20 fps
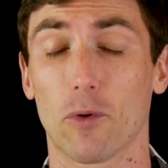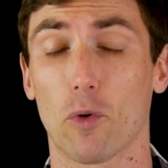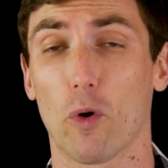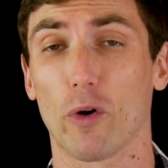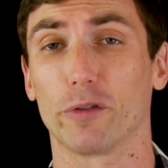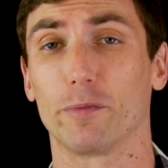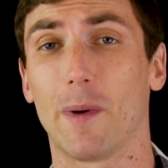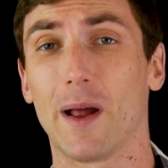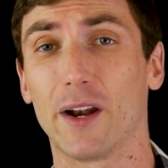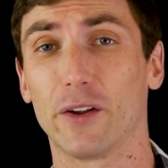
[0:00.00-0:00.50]
Of
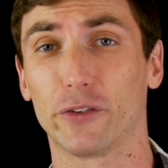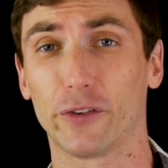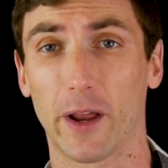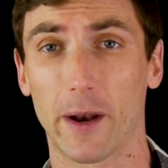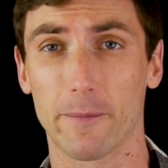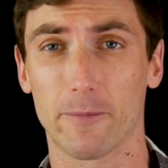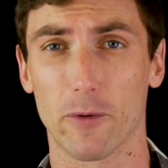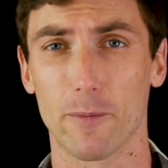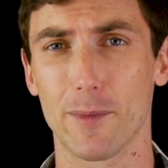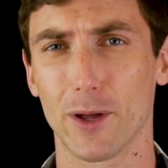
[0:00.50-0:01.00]
course, mine is
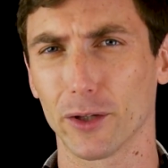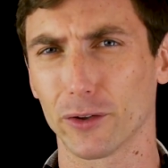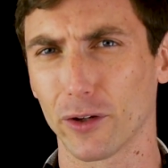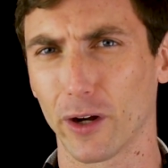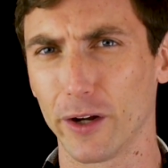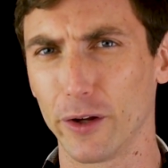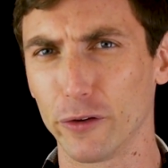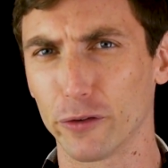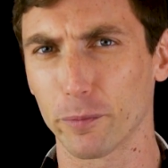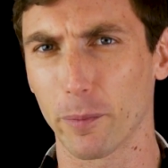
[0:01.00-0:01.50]
set up for
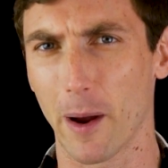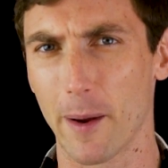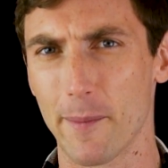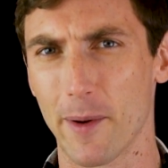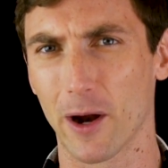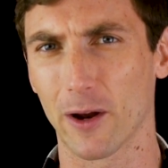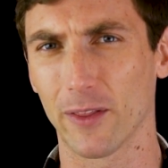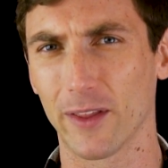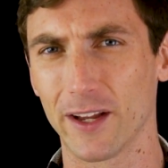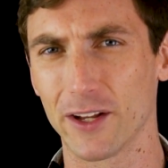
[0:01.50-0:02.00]
military use
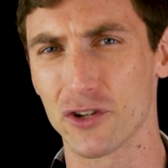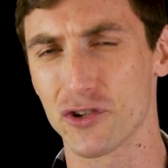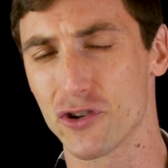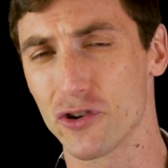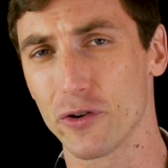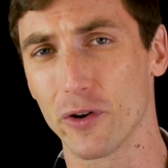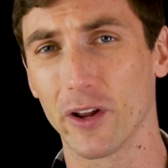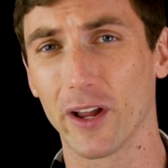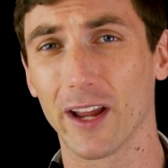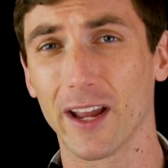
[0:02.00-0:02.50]
primarily and
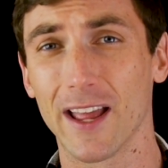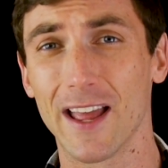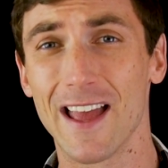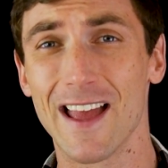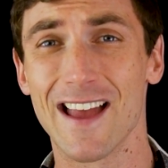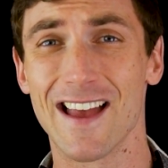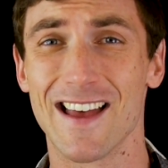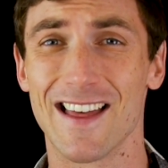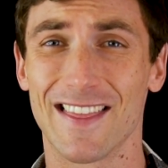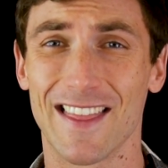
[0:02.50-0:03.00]
shooting
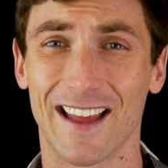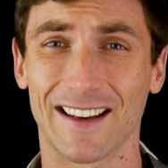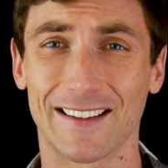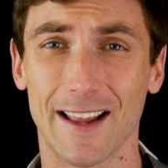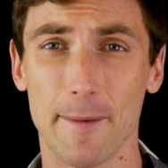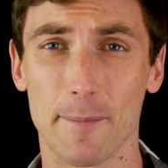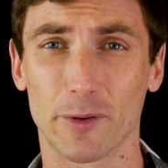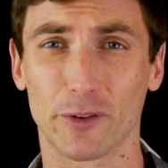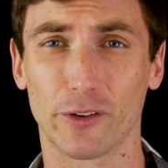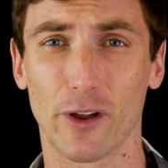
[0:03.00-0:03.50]
and that
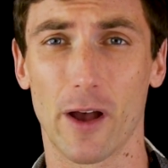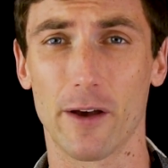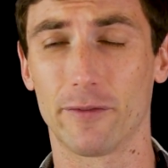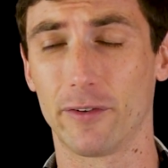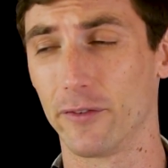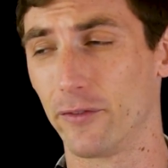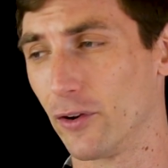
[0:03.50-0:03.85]
type of stuff.